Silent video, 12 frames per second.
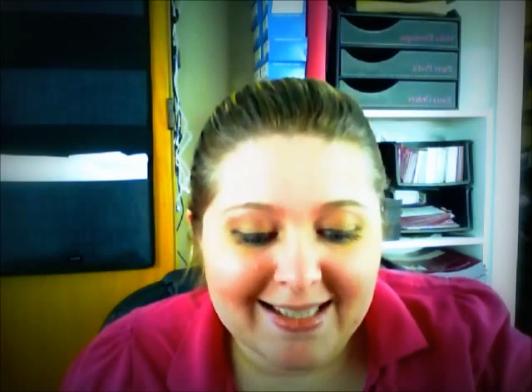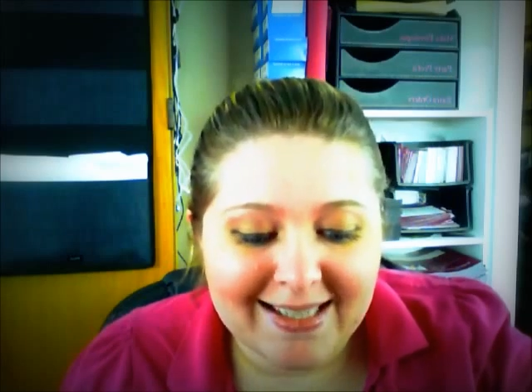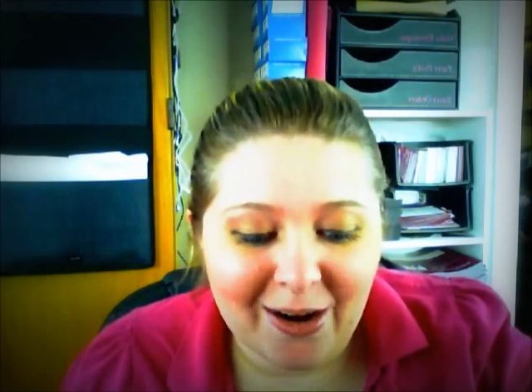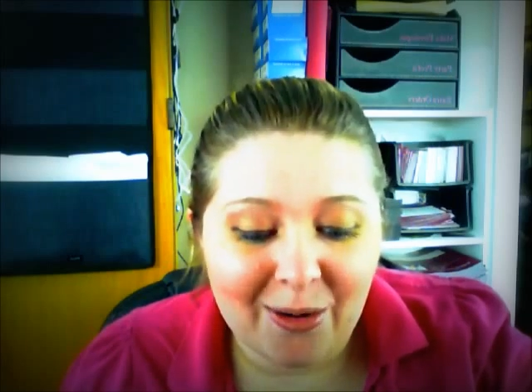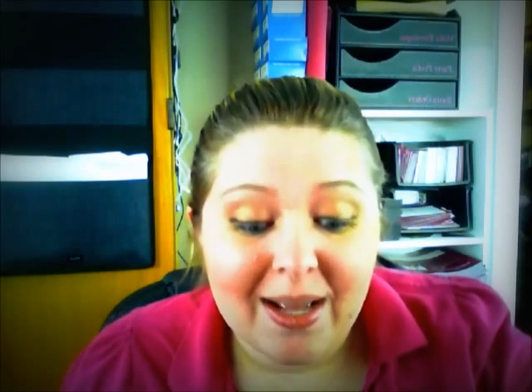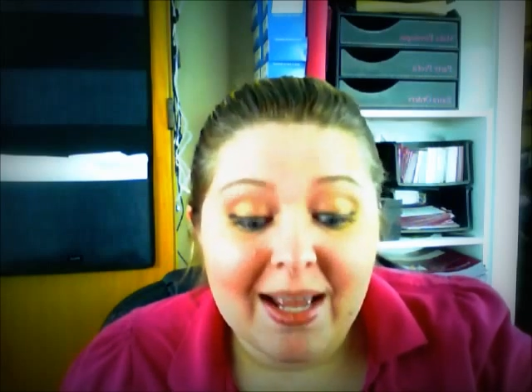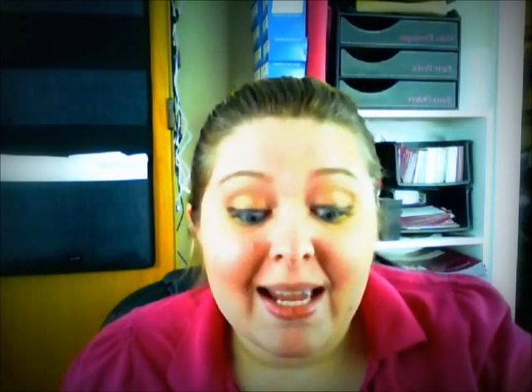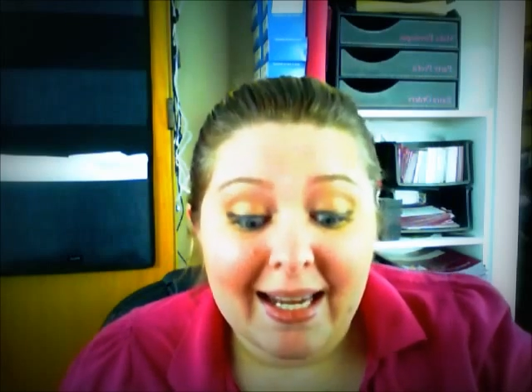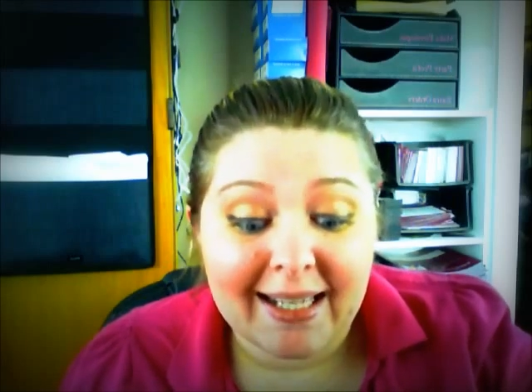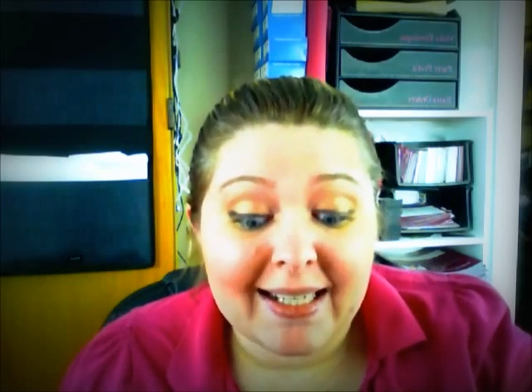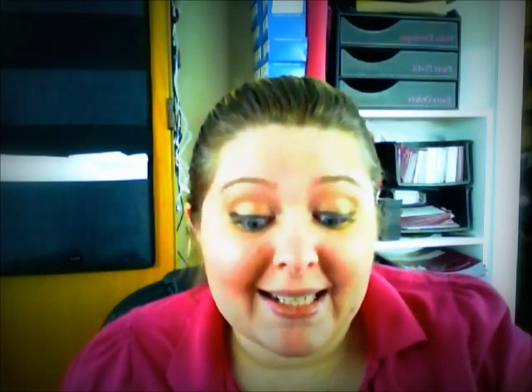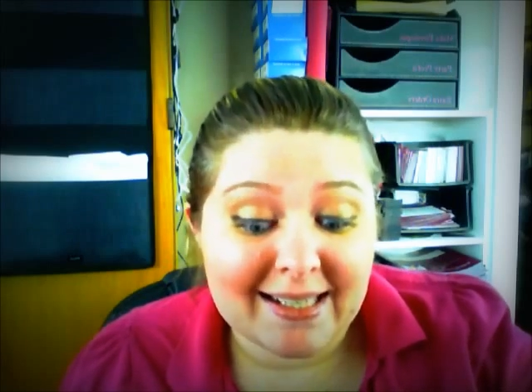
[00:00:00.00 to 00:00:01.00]
So
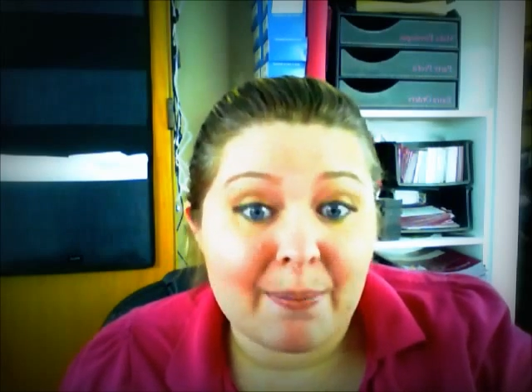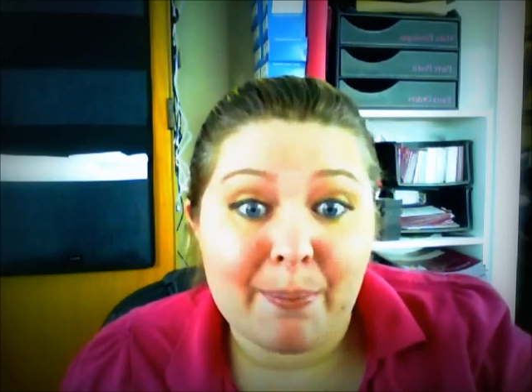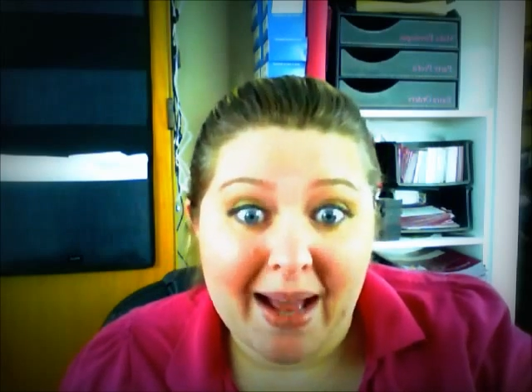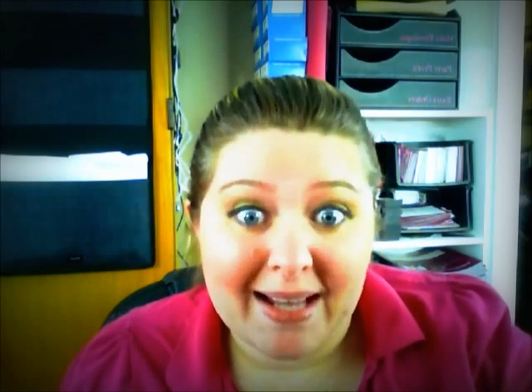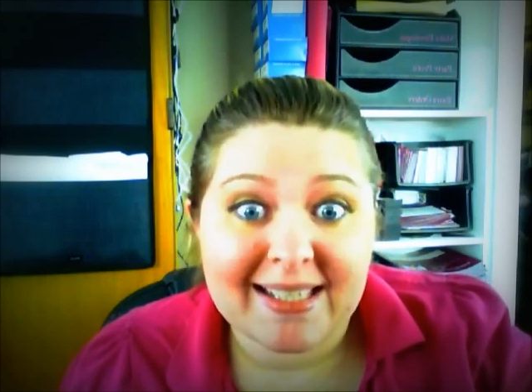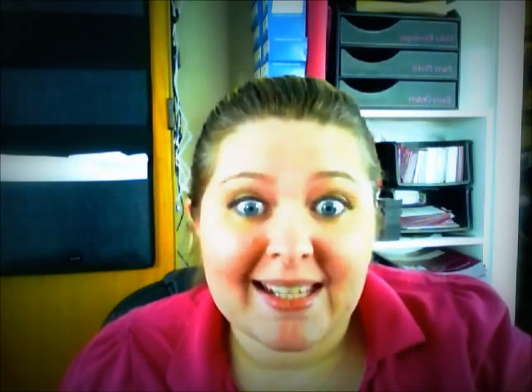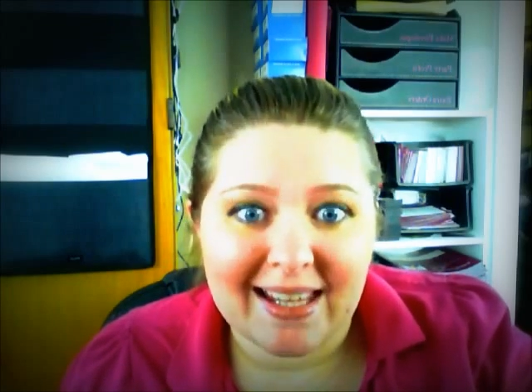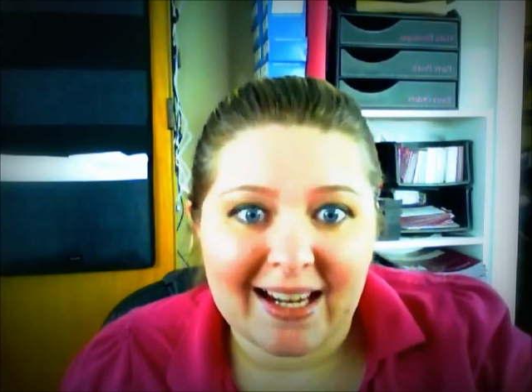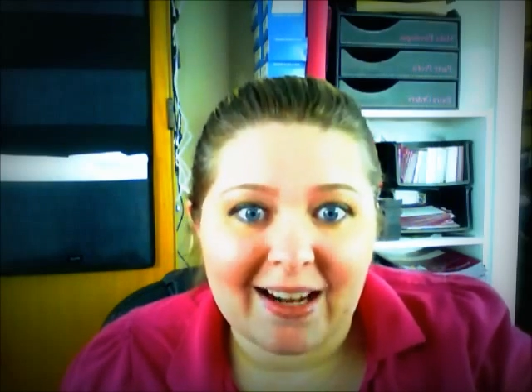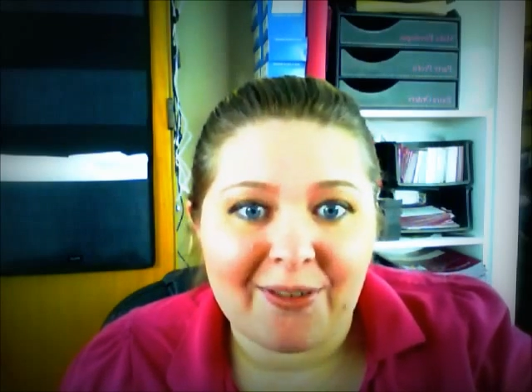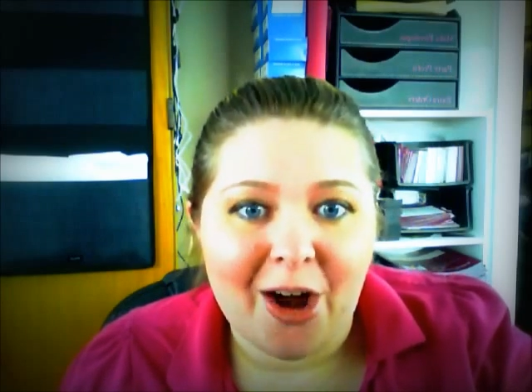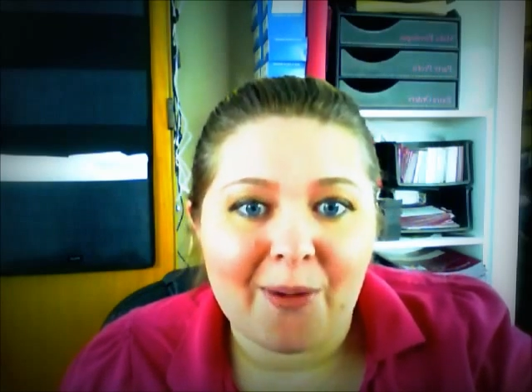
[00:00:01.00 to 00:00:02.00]
it is the best
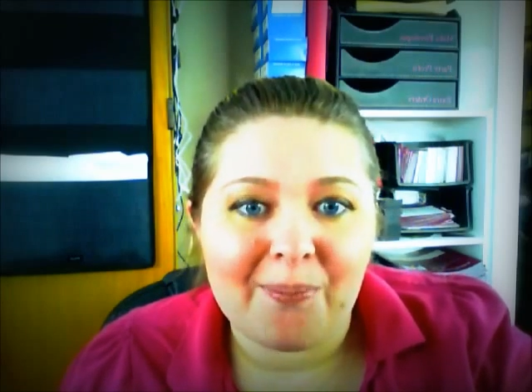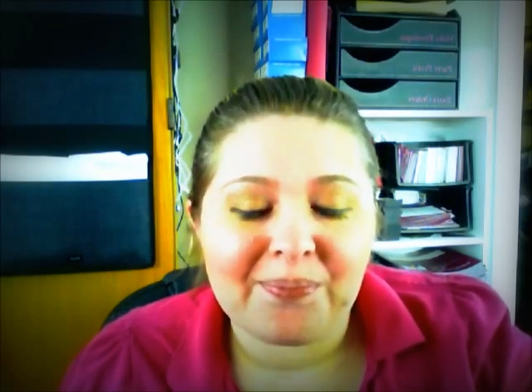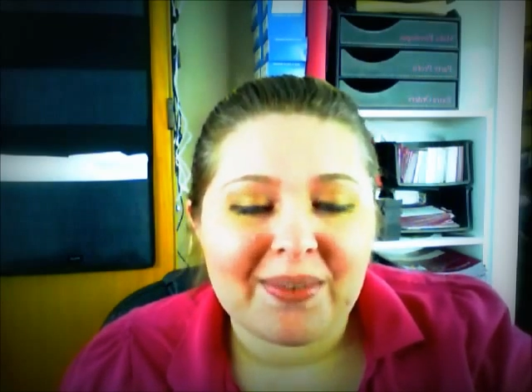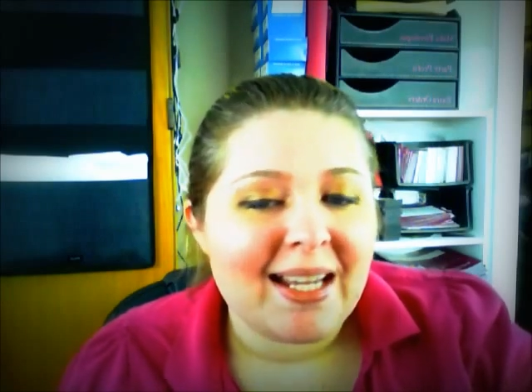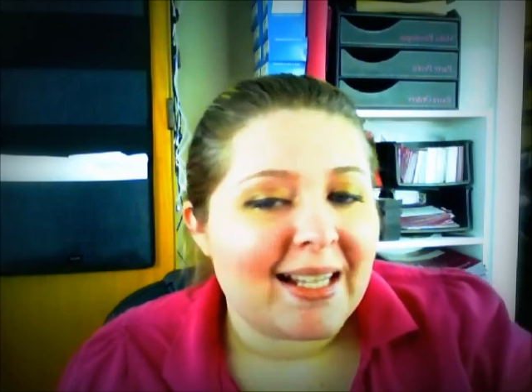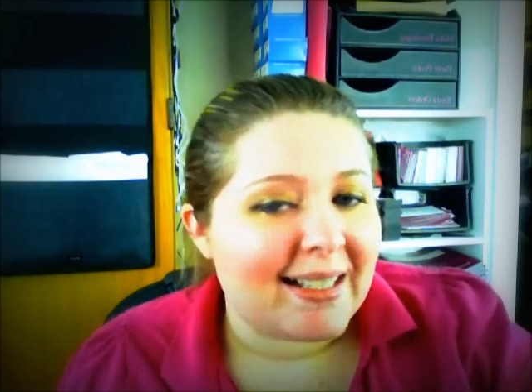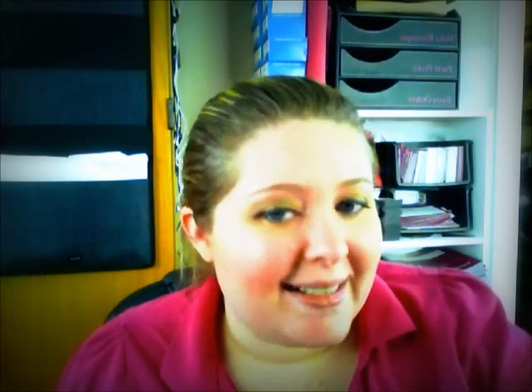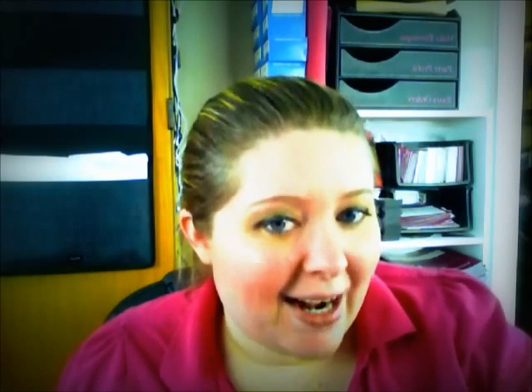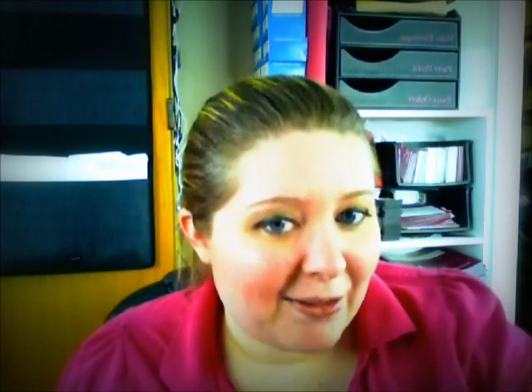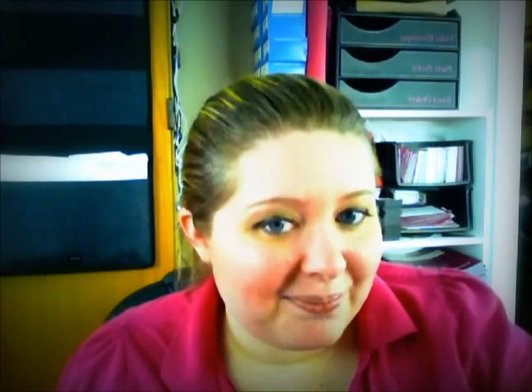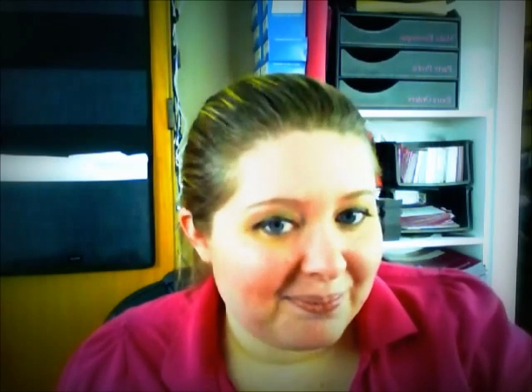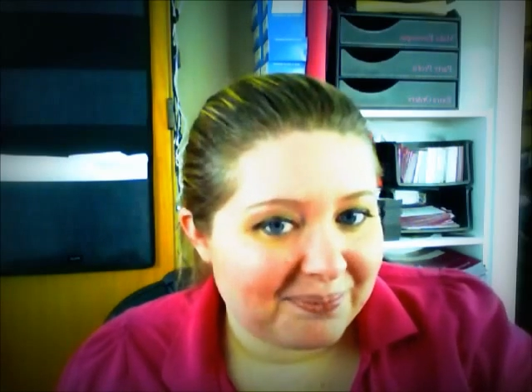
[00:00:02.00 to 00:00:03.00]
thing of all.
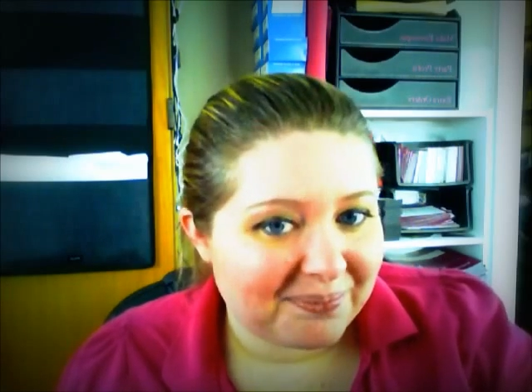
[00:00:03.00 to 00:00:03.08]
Now,